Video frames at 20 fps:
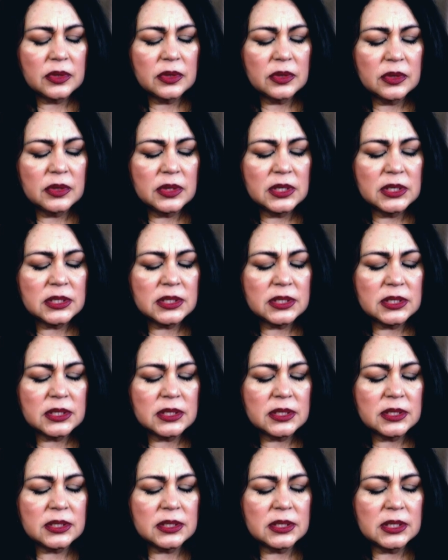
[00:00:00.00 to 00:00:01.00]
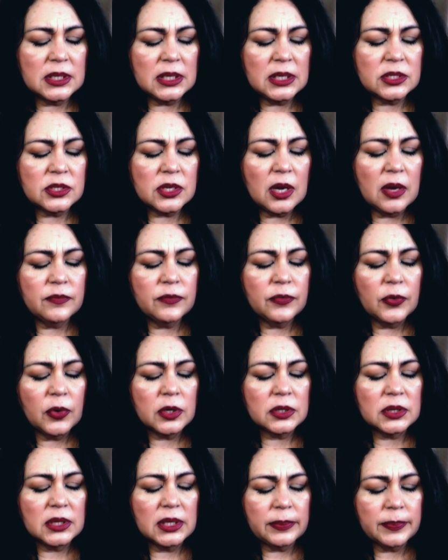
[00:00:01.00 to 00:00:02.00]
This is the Tom
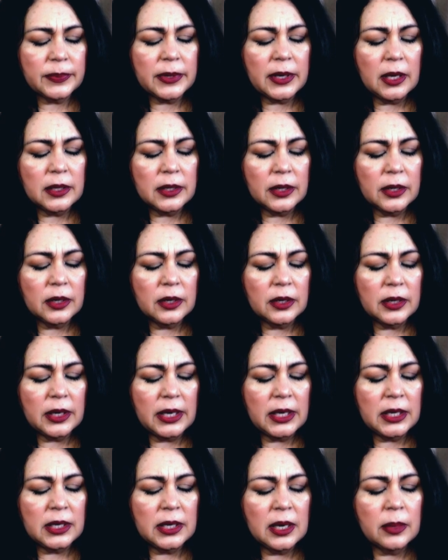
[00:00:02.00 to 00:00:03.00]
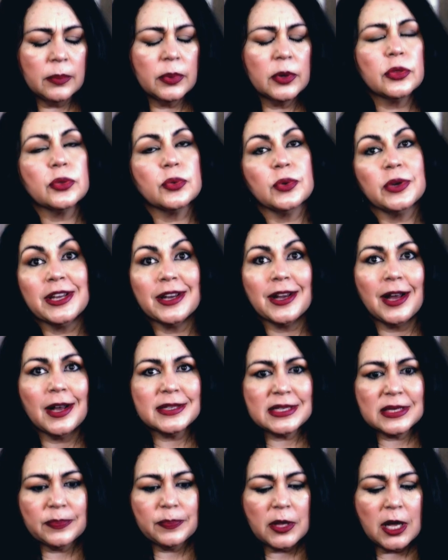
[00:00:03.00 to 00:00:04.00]
Ford lip color in number 3
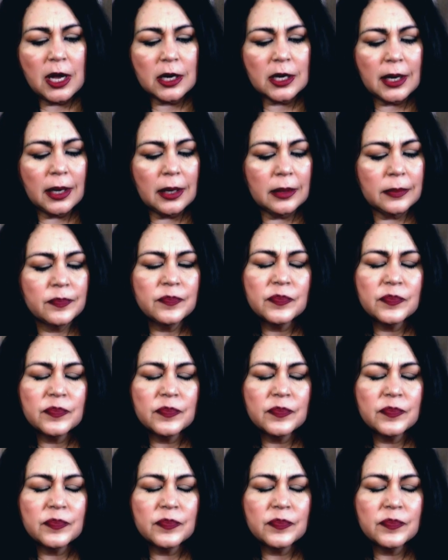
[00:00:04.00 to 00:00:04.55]
Casablanca.